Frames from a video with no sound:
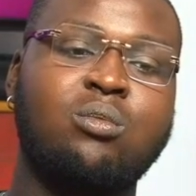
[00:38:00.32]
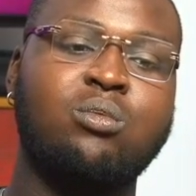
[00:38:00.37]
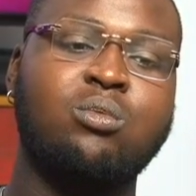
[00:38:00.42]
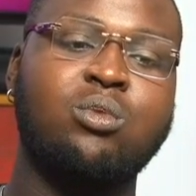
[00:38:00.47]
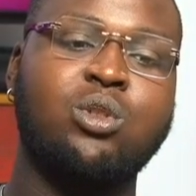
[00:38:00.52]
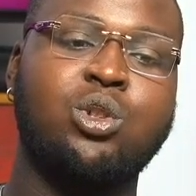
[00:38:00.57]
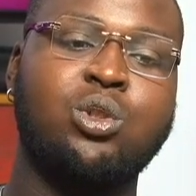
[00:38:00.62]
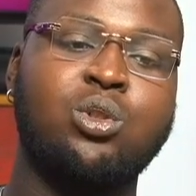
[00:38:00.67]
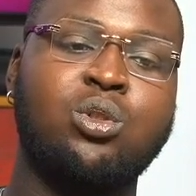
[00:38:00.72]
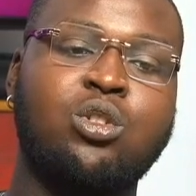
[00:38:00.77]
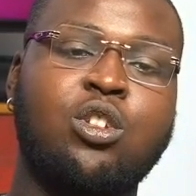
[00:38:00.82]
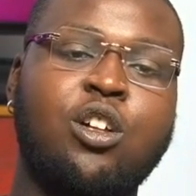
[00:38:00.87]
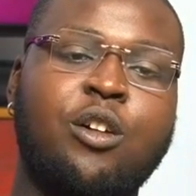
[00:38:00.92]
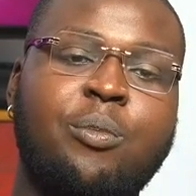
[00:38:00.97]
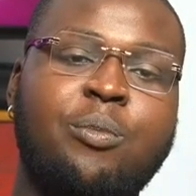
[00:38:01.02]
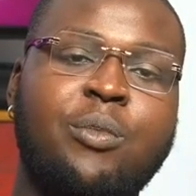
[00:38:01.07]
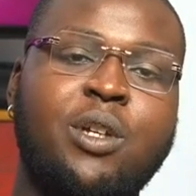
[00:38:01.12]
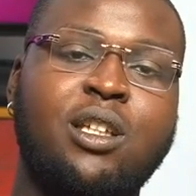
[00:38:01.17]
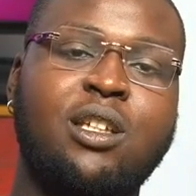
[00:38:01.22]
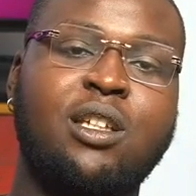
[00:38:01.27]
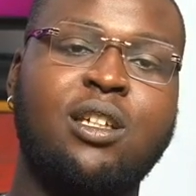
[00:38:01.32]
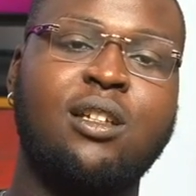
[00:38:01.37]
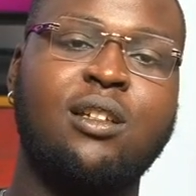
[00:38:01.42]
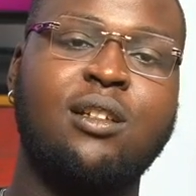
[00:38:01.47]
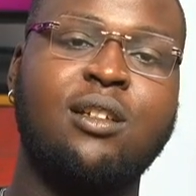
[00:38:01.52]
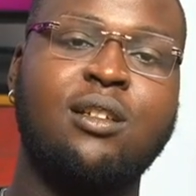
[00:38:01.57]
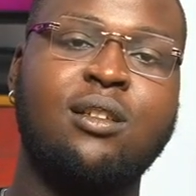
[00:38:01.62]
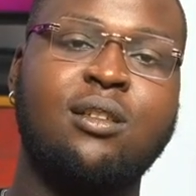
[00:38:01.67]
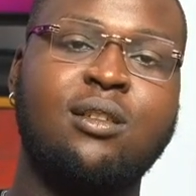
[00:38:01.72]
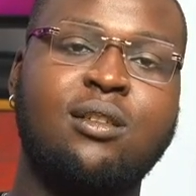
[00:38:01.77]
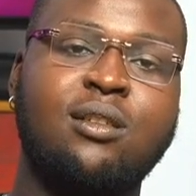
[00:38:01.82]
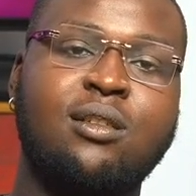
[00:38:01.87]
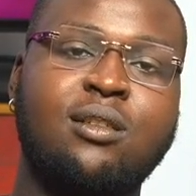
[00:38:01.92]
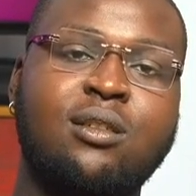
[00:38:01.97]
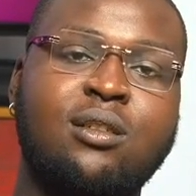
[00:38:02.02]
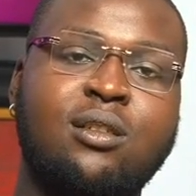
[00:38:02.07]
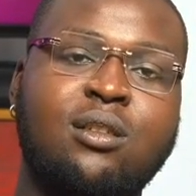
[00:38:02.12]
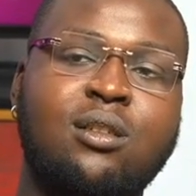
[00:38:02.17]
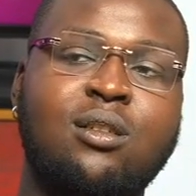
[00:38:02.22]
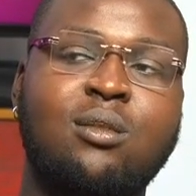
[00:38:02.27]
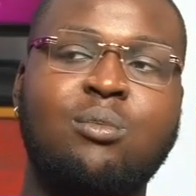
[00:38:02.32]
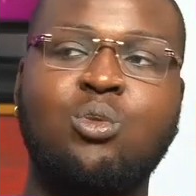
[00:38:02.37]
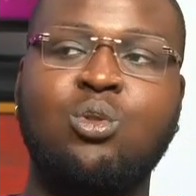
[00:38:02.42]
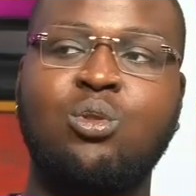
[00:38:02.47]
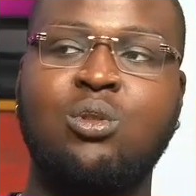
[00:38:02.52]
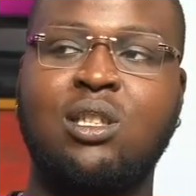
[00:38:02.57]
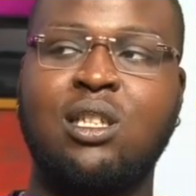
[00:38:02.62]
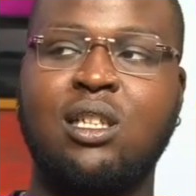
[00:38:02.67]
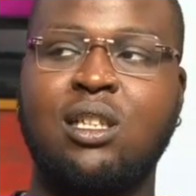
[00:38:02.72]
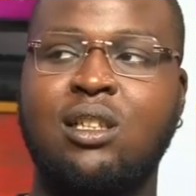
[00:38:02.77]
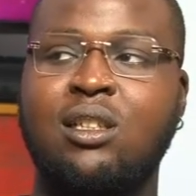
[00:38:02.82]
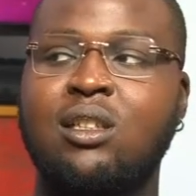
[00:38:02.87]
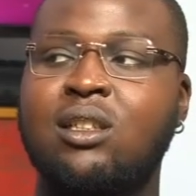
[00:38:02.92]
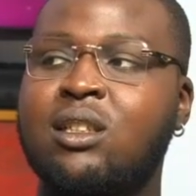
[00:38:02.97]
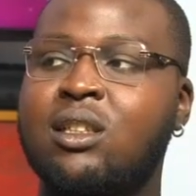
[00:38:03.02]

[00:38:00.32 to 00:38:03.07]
we should stop making music